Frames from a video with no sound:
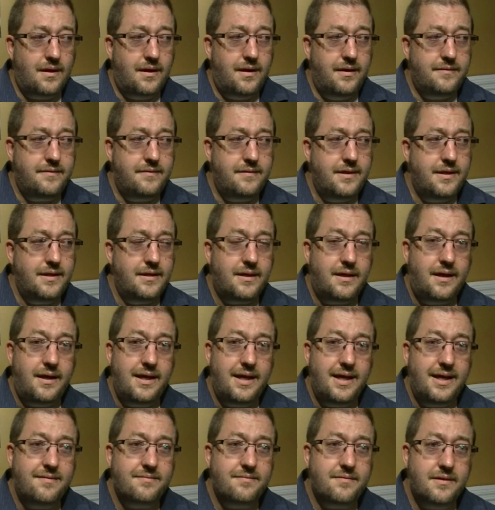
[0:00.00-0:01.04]
I think I
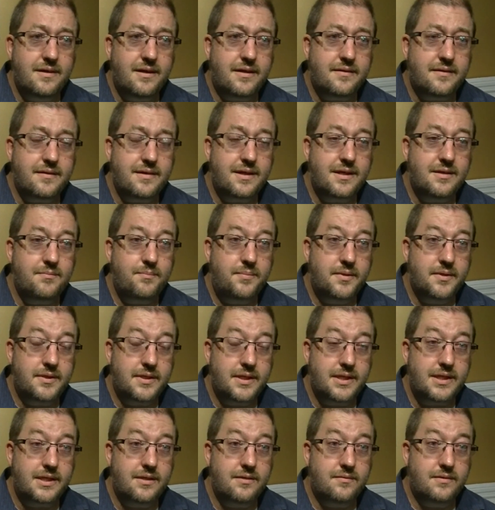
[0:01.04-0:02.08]
have nothing in
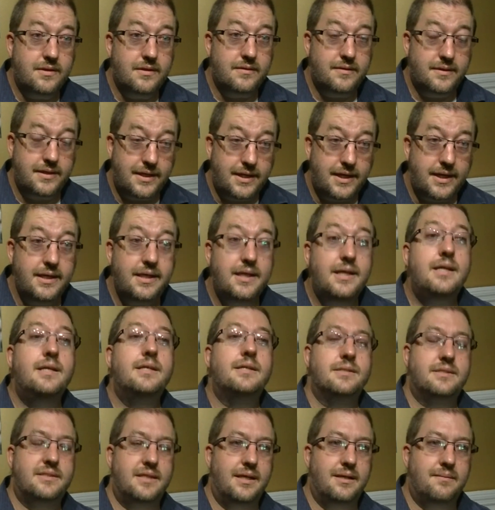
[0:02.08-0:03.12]
particular that I need
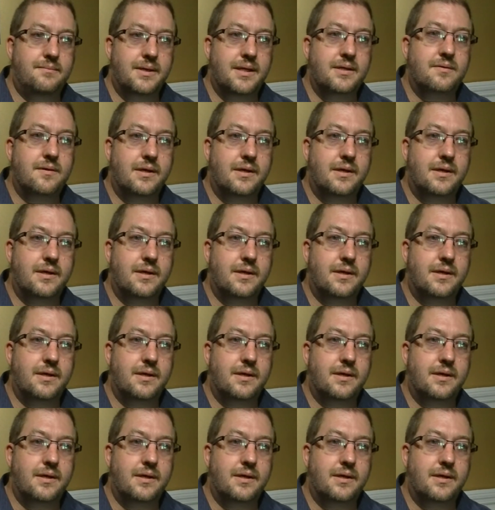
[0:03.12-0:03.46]
to say to my